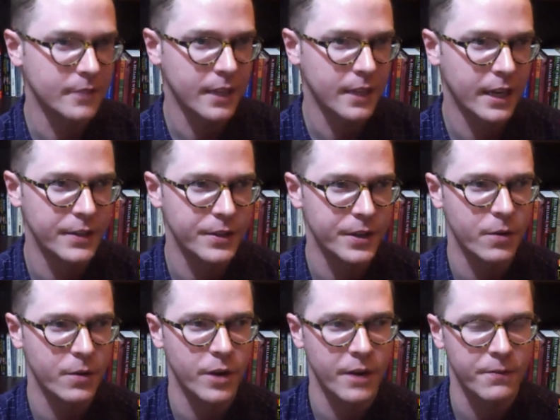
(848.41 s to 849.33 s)
and uh,
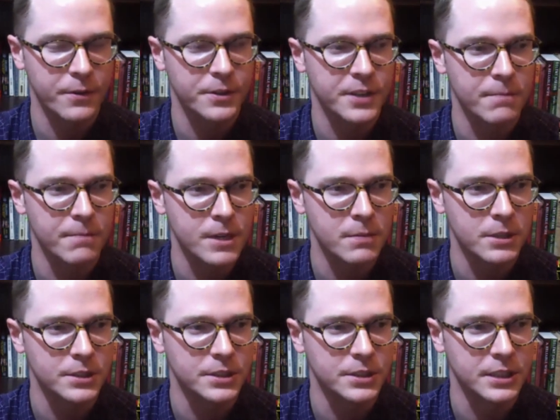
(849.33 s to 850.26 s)
when I first got
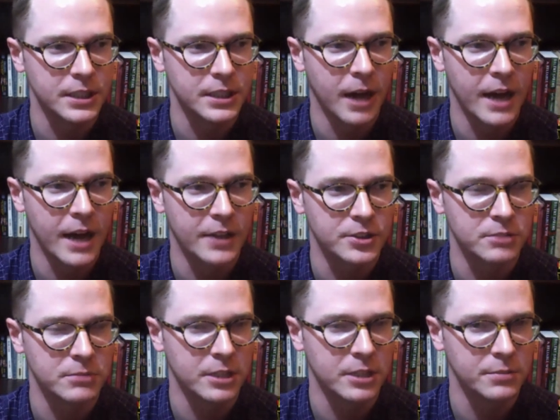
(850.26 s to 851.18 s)
published, uh, I
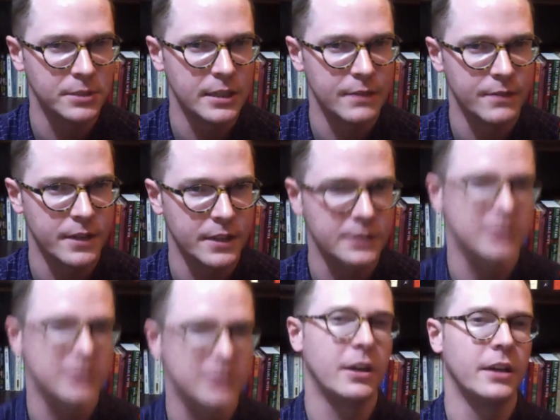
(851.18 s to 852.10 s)
assumed that I would be a fantasy
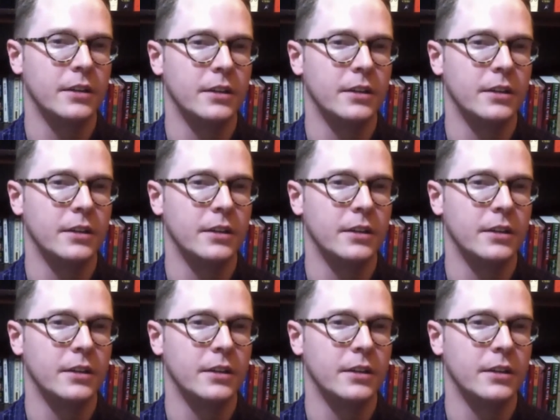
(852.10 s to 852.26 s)
writer,